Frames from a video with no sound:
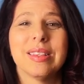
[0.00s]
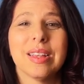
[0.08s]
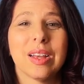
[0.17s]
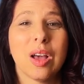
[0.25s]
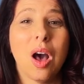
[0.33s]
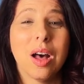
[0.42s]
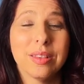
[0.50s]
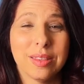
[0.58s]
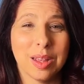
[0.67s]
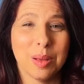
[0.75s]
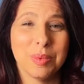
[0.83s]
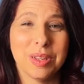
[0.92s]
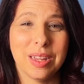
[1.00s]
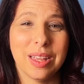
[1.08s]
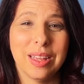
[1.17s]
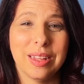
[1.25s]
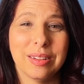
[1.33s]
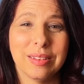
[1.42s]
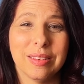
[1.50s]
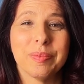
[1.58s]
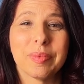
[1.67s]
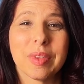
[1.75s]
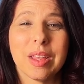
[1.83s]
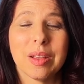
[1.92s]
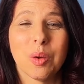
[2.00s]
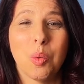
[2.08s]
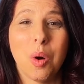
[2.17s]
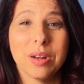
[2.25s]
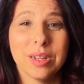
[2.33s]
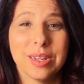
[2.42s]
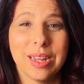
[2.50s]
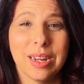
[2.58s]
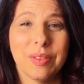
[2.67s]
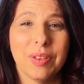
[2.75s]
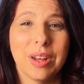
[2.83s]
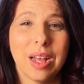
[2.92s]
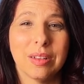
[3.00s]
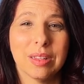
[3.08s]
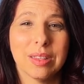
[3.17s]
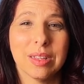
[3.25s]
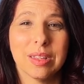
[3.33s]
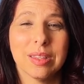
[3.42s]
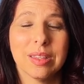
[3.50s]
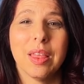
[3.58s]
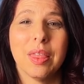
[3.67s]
a concept in quantitative analysis